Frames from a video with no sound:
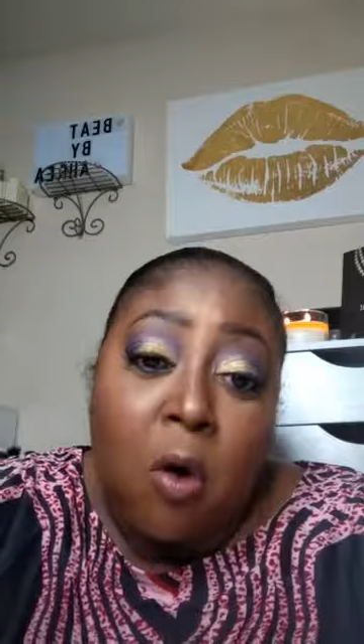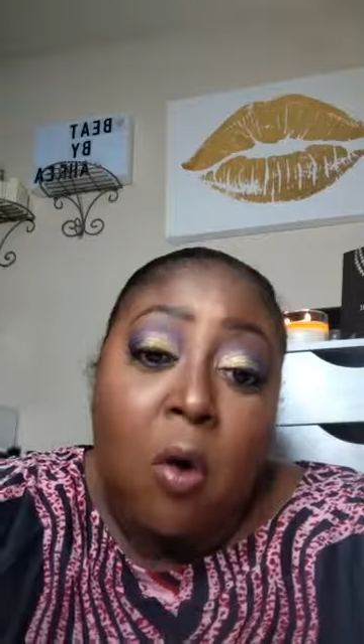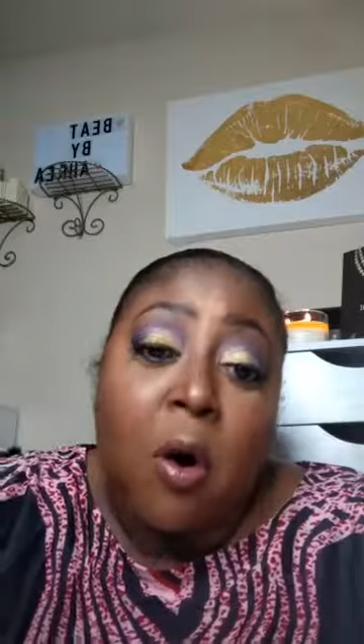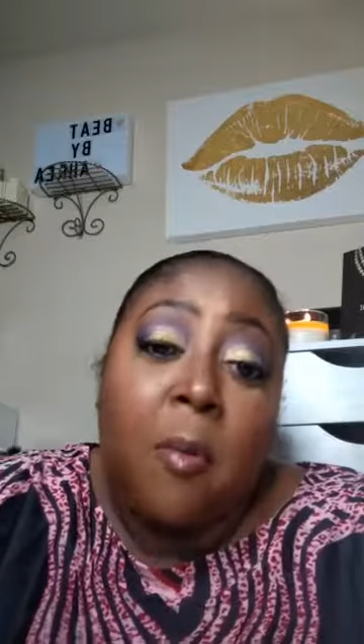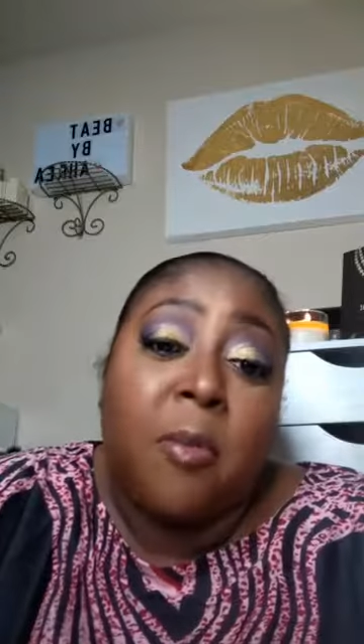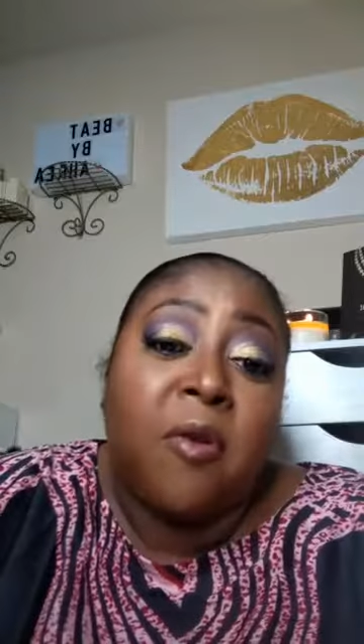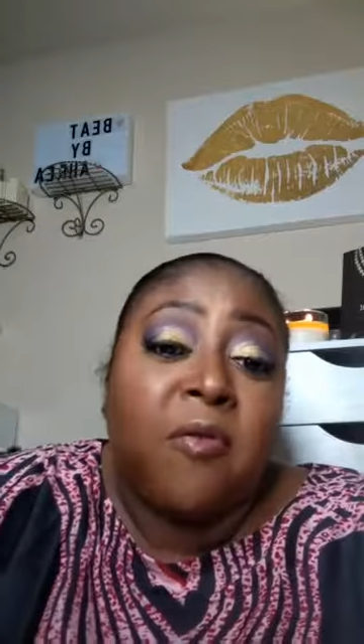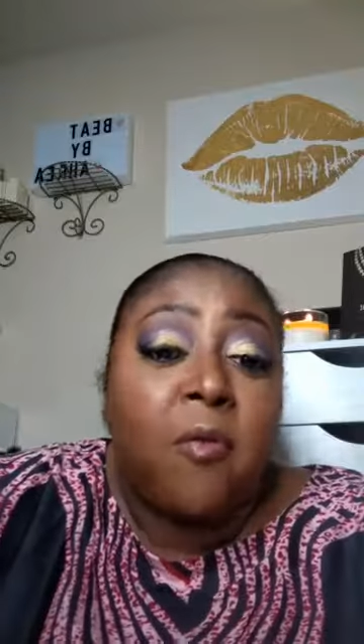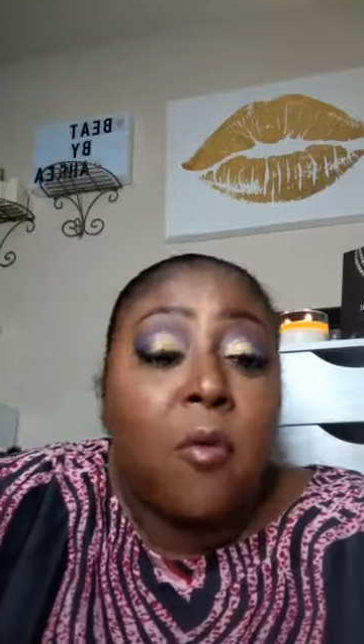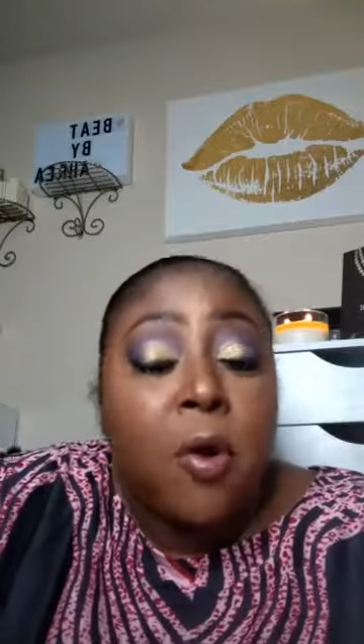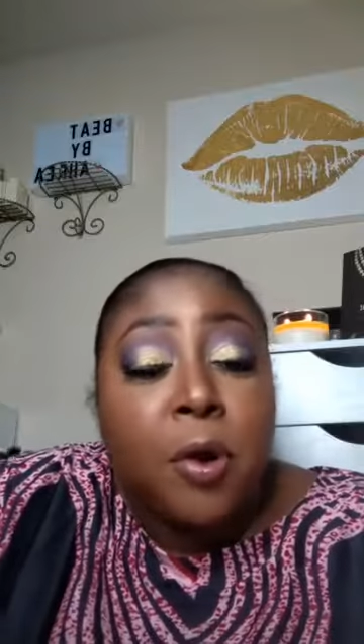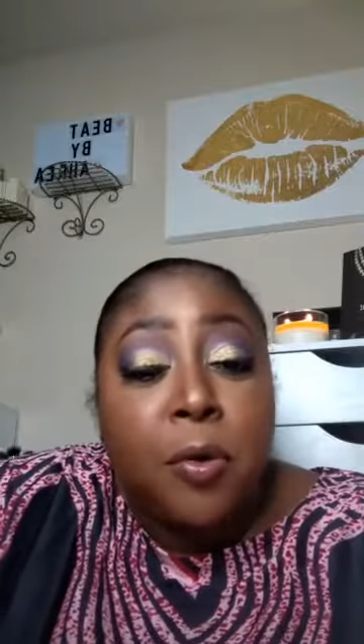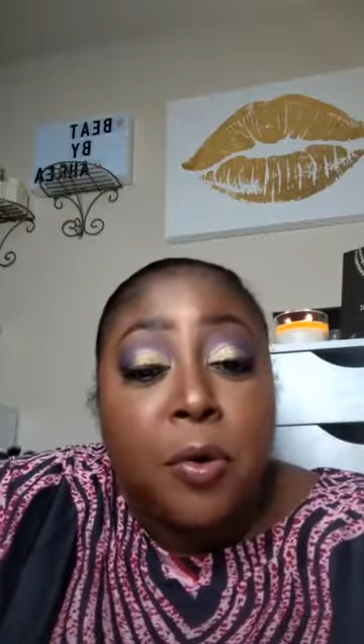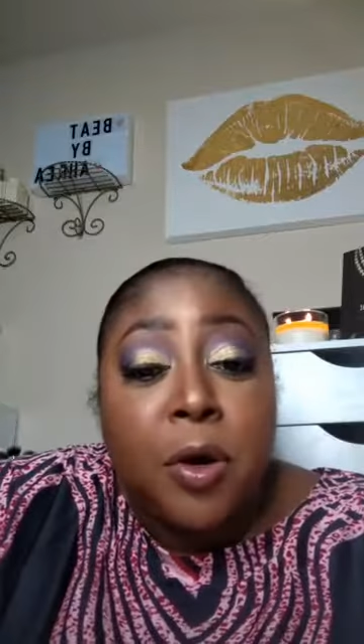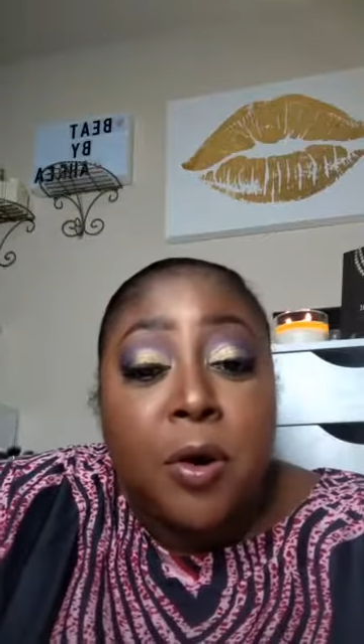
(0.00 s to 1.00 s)
or before
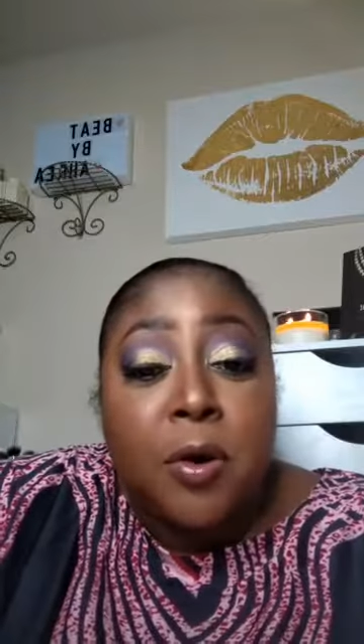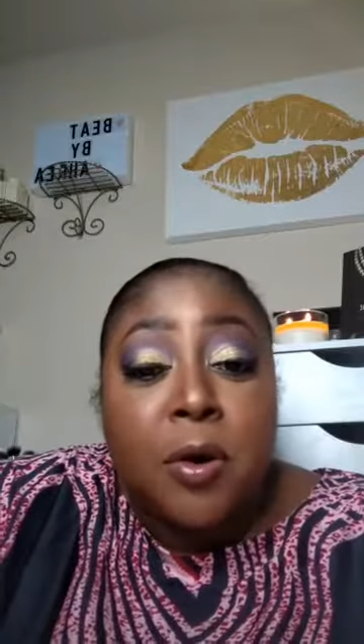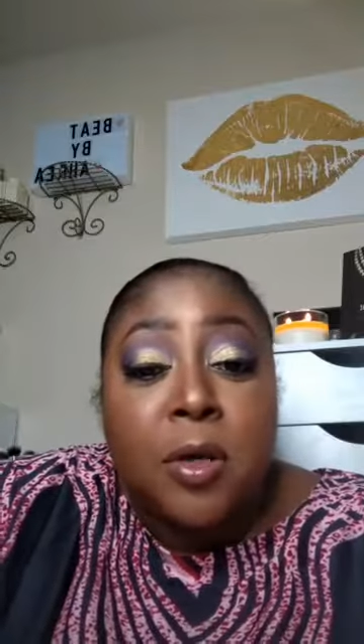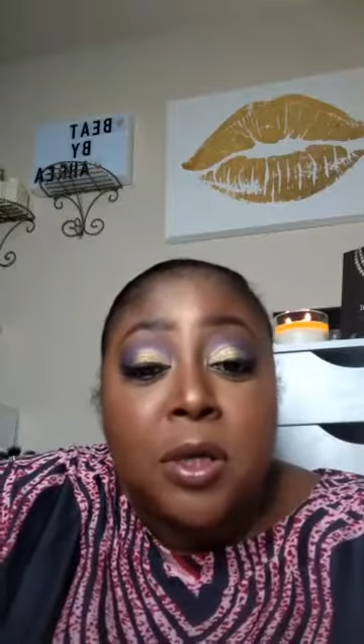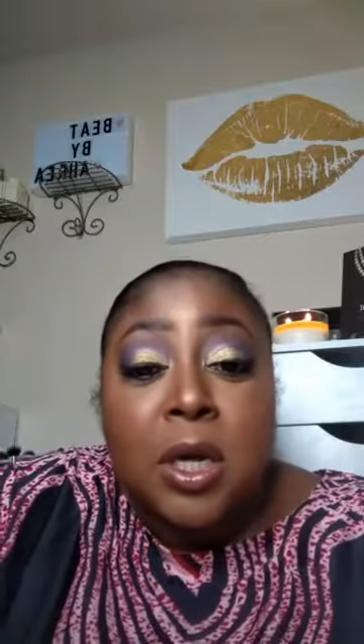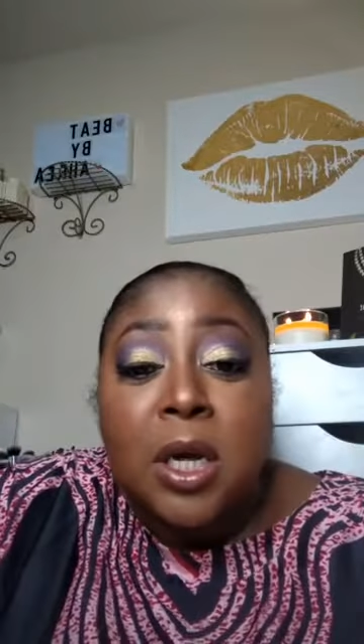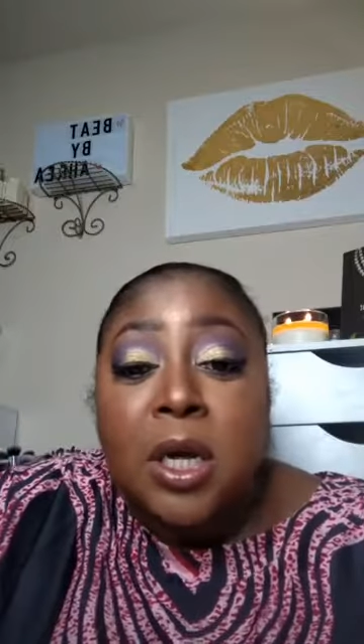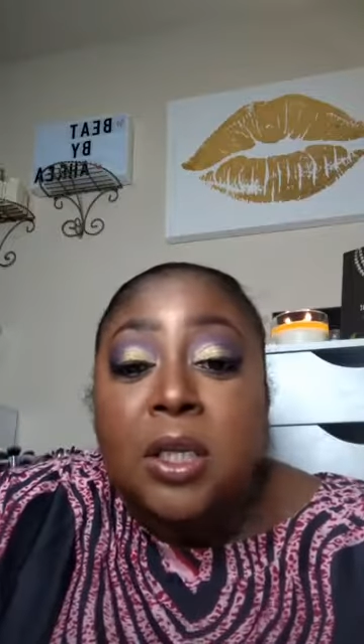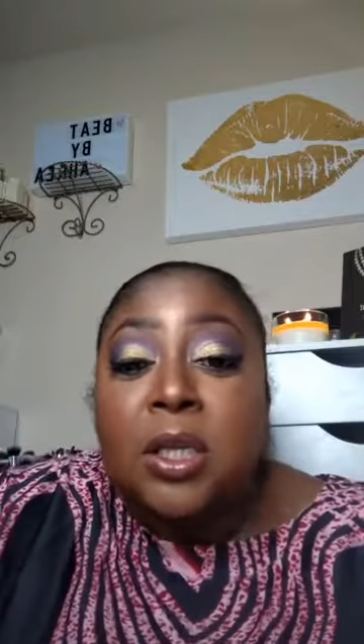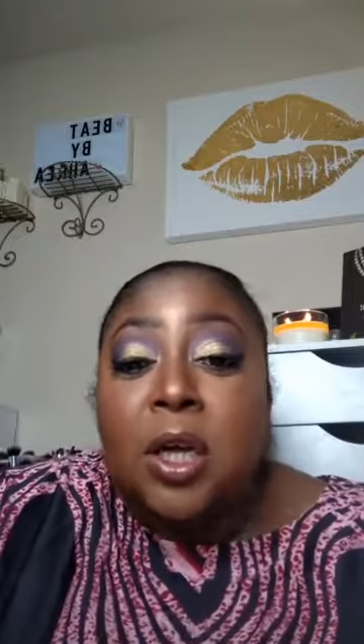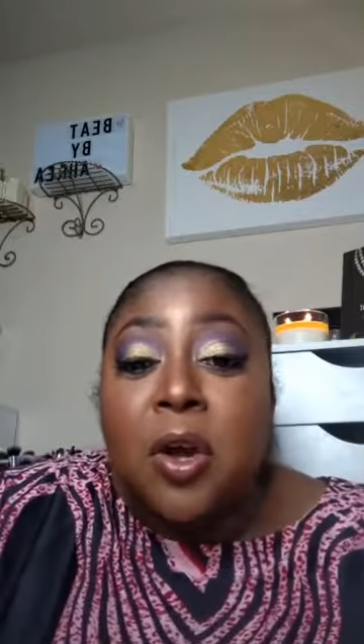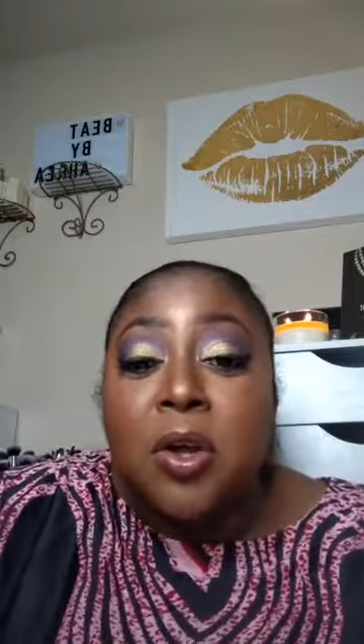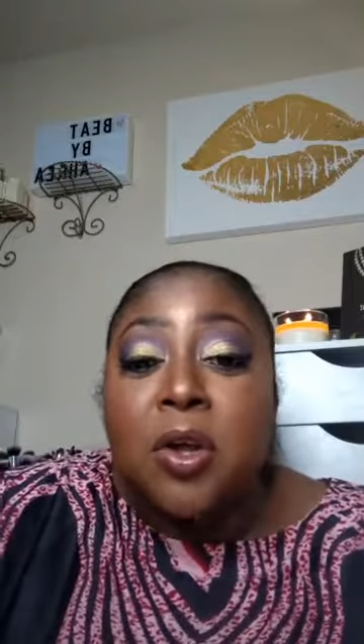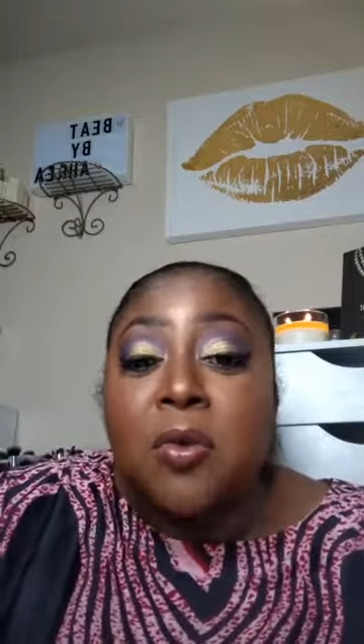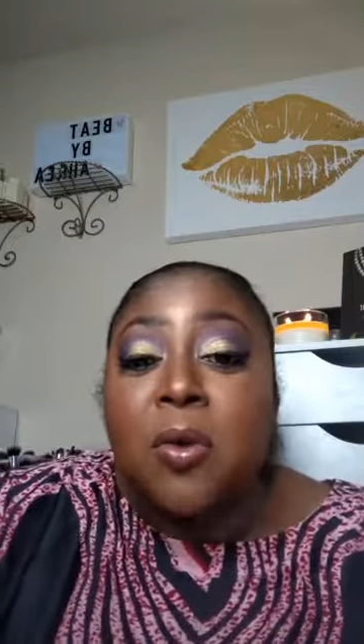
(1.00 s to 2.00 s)
New Year's,
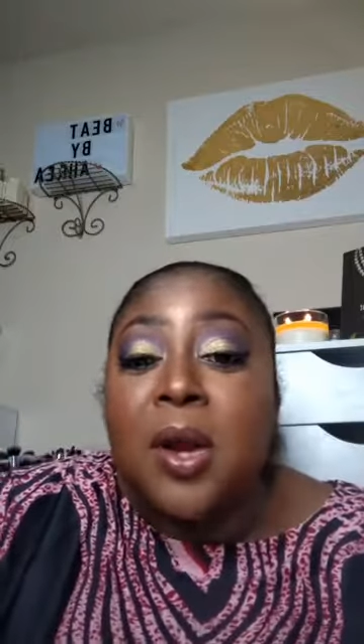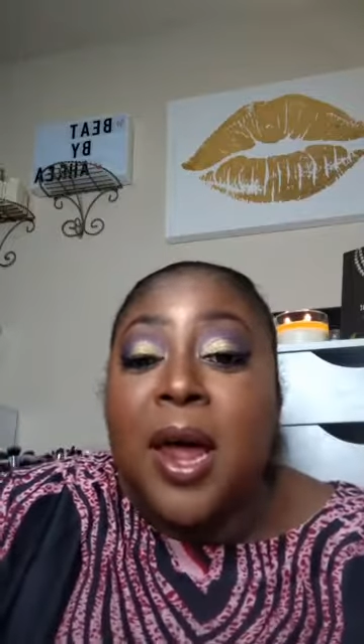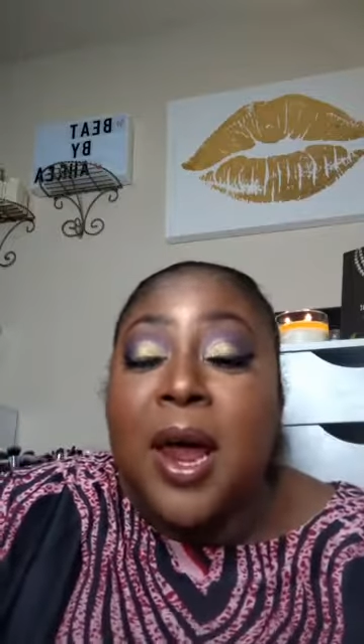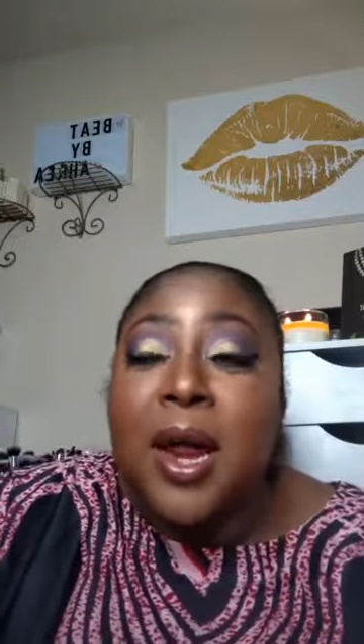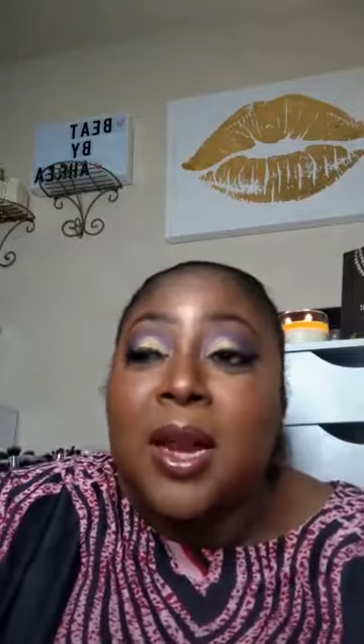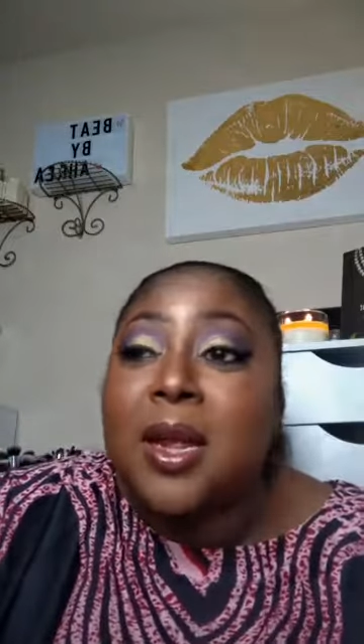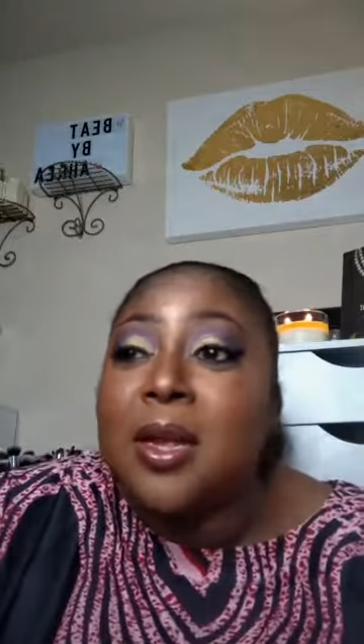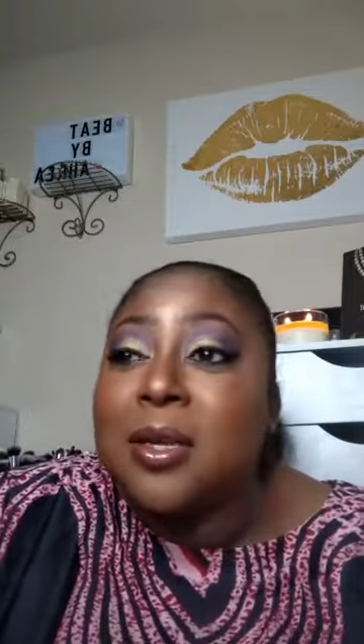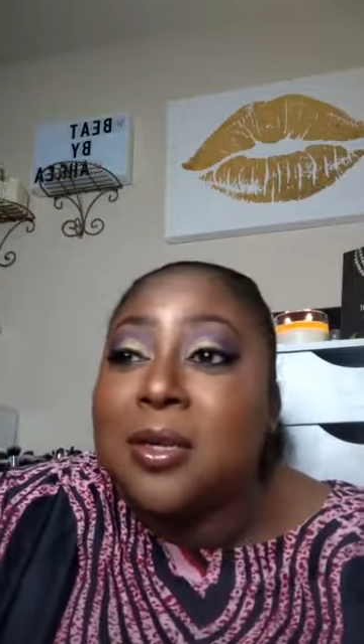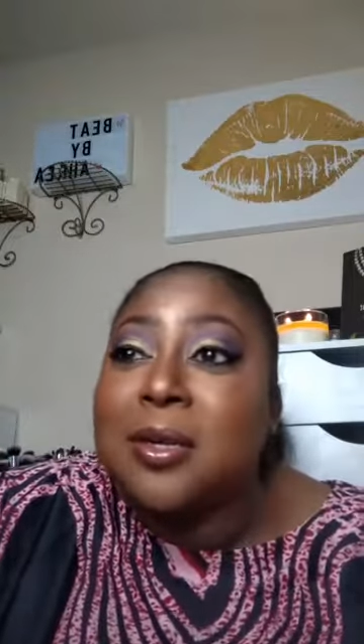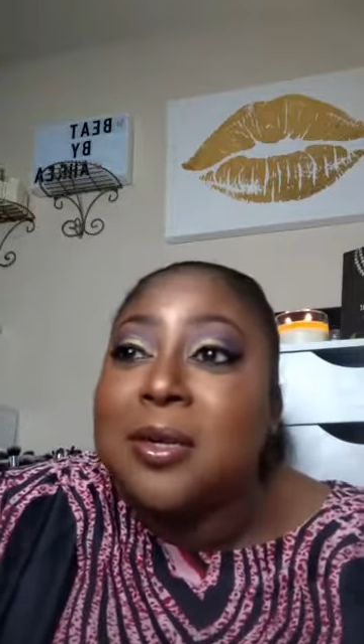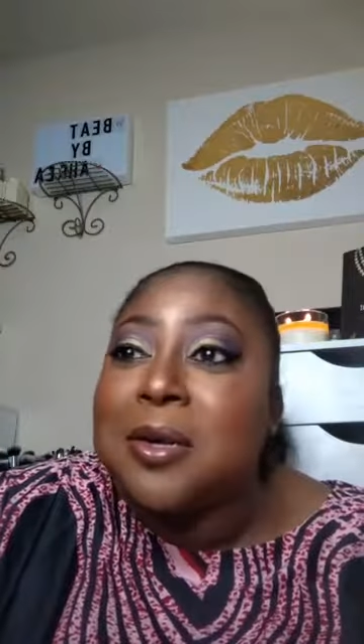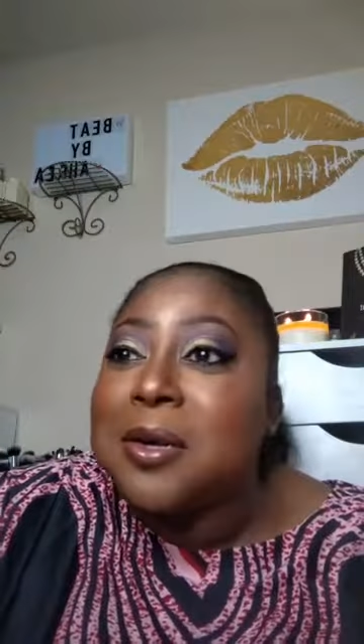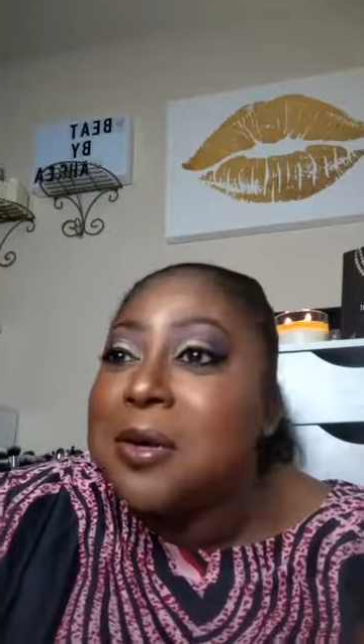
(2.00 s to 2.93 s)
so you ladies